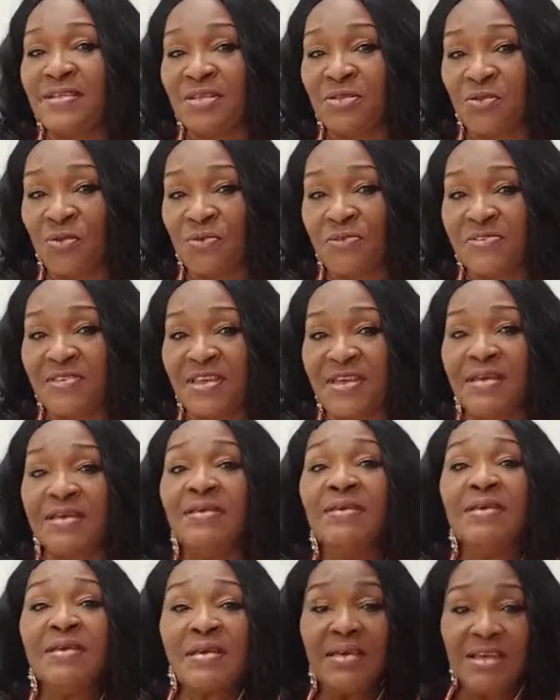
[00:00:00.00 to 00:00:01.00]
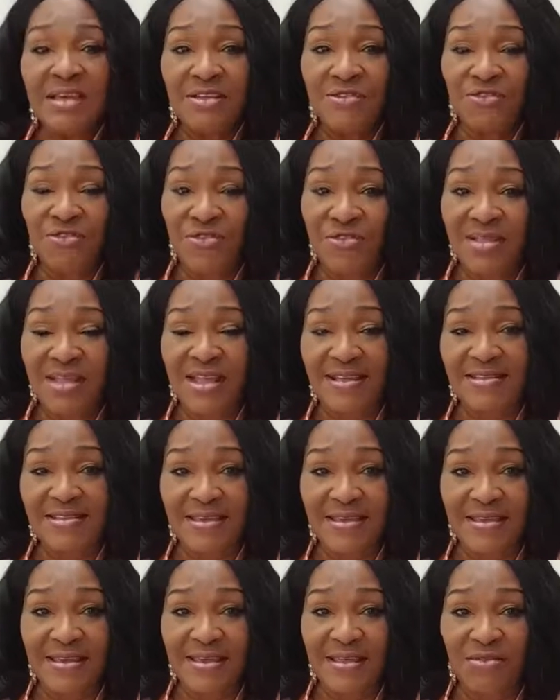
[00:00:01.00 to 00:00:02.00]
the daughter into
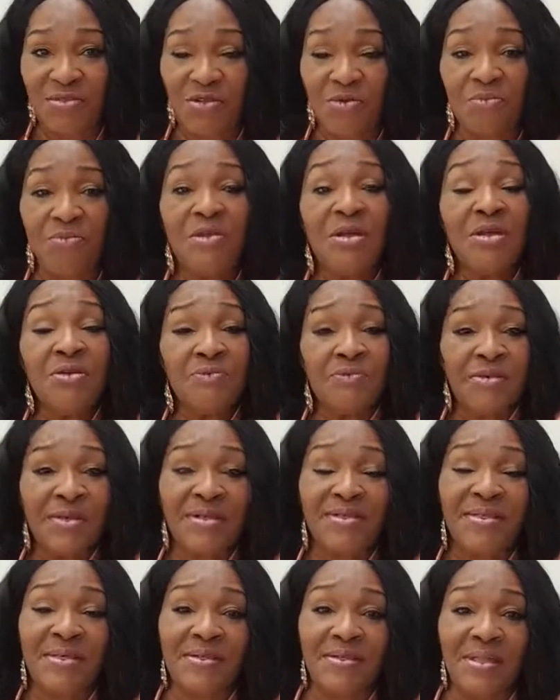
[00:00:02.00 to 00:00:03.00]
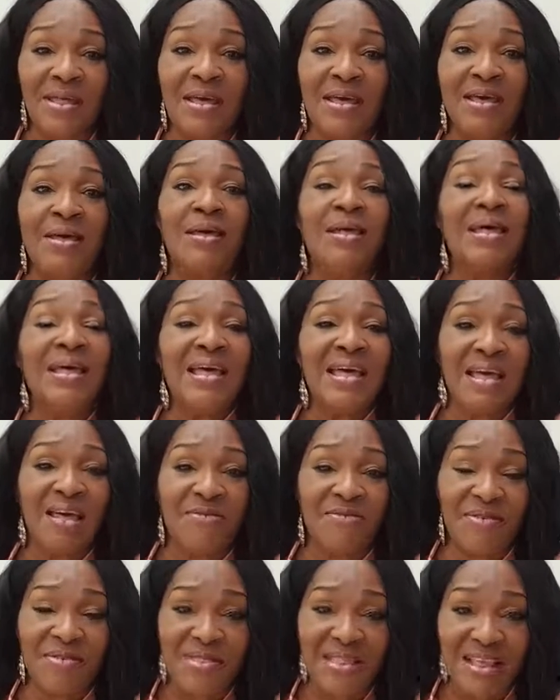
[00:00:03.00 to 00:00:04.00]
United Kingdom rather than her
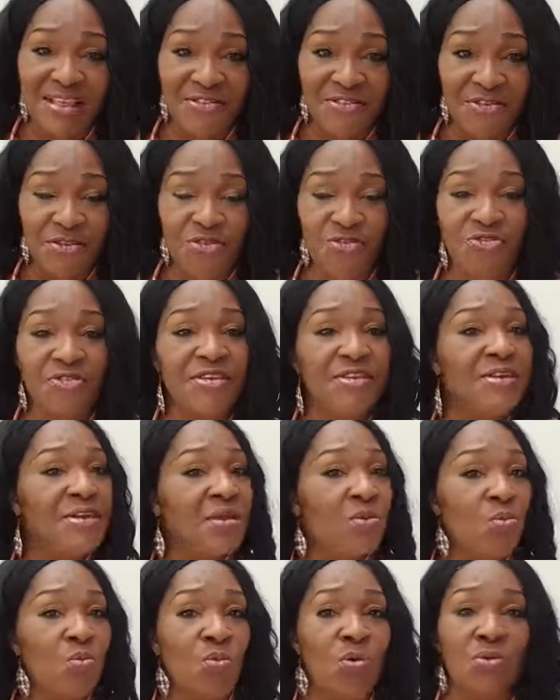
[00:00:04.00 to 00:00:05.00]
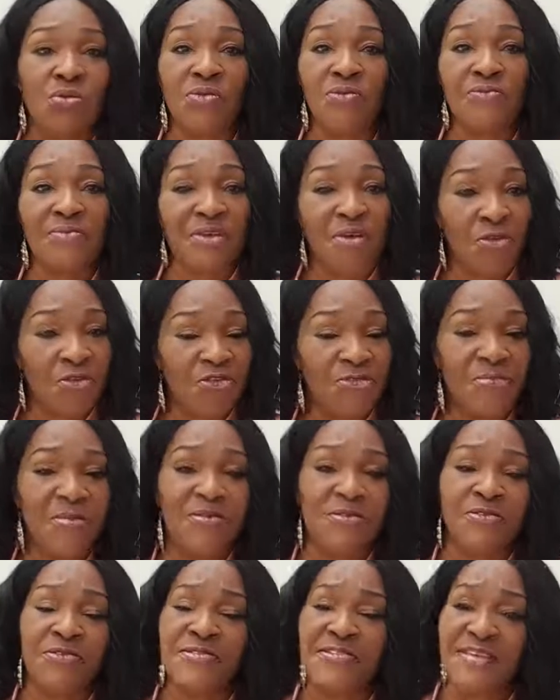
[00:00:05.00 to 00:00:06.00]
having that surgery in one of the
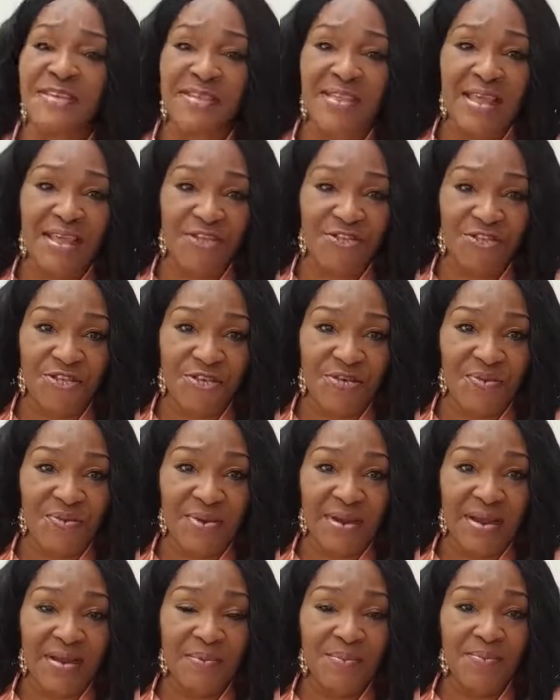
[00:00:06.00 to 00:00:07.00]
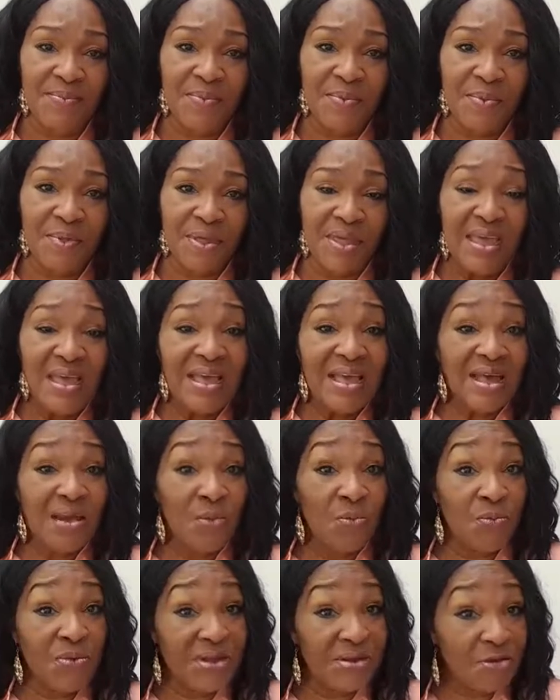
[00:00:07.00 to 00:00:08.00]
hospitals in Nigeria.
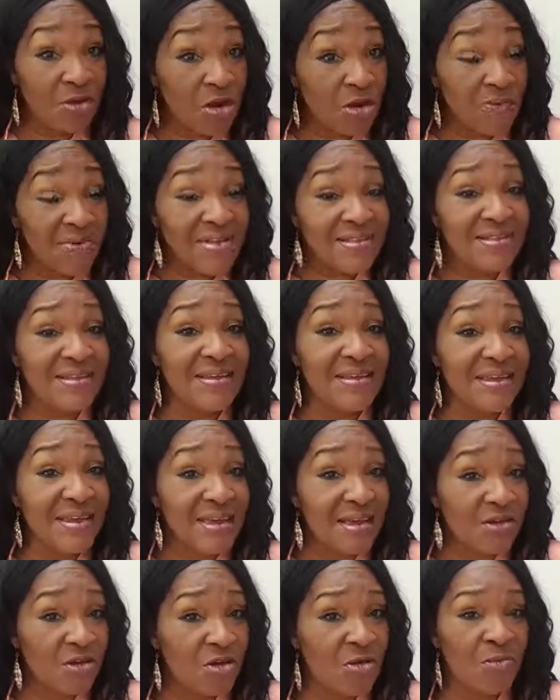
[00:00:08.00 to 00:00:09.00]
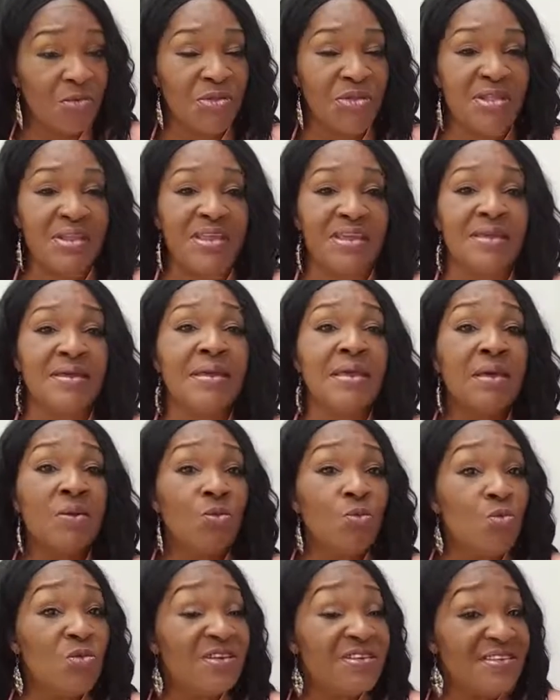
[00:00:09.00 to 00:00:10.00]
And we currently hear commonly,
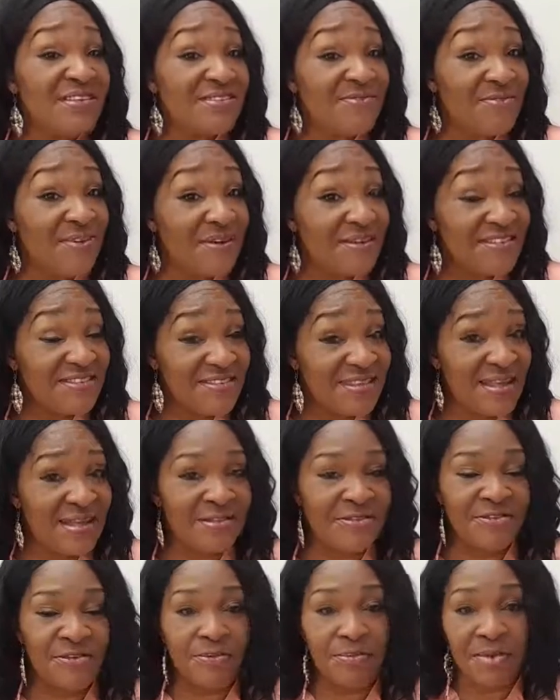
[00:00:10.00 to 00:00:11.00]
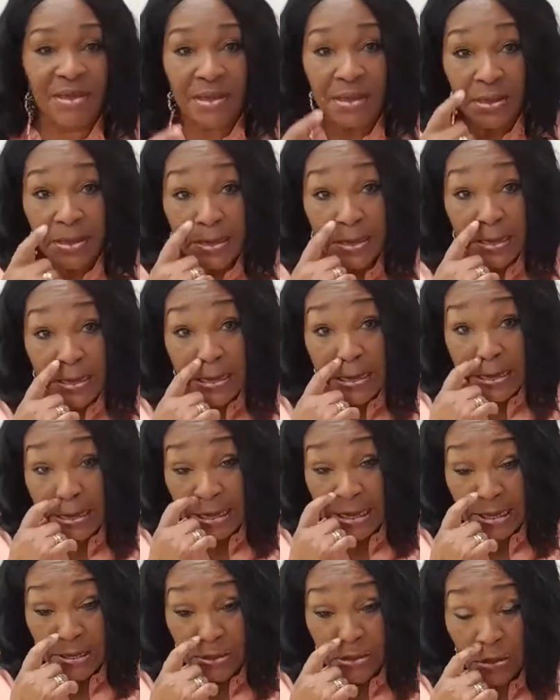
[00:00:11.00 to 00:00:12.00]
which is very sad to me,
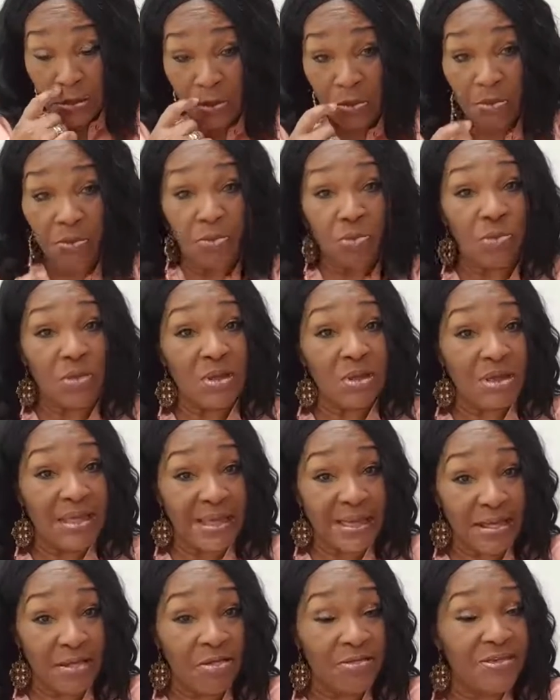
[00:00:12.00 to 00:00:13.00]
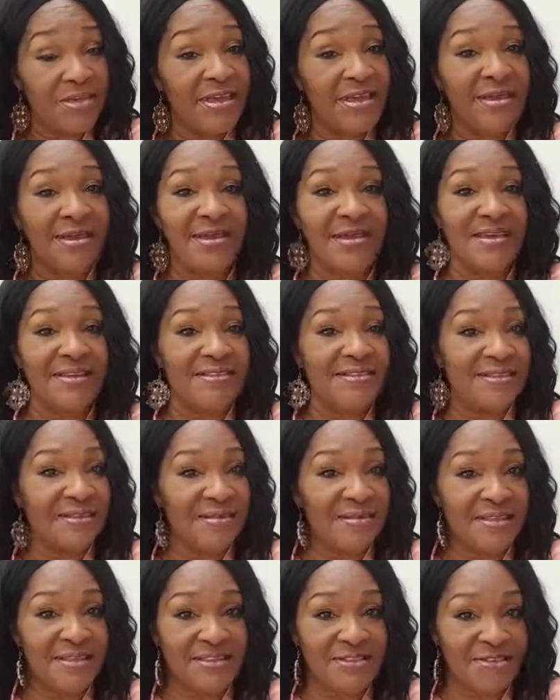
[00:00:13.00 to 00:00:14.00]
the healthcare is
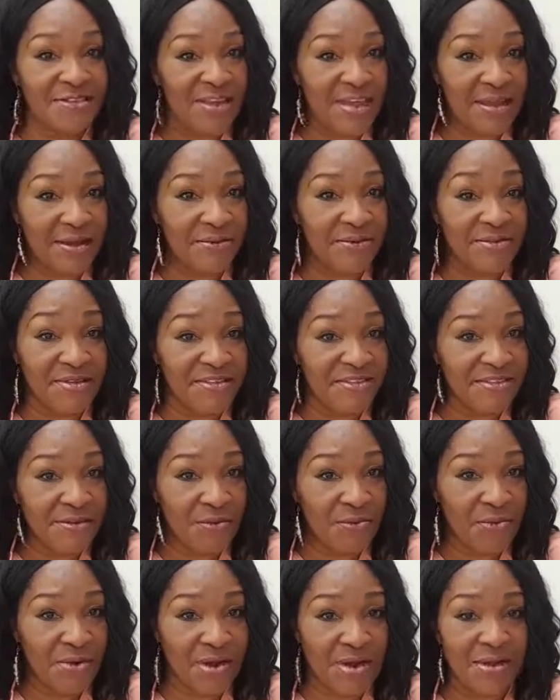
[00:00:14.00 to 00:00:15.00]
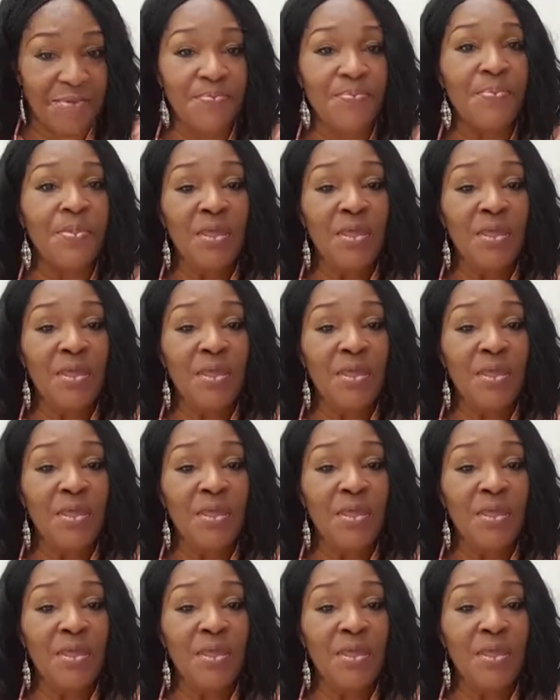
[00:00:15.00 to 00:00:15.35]
in disarray.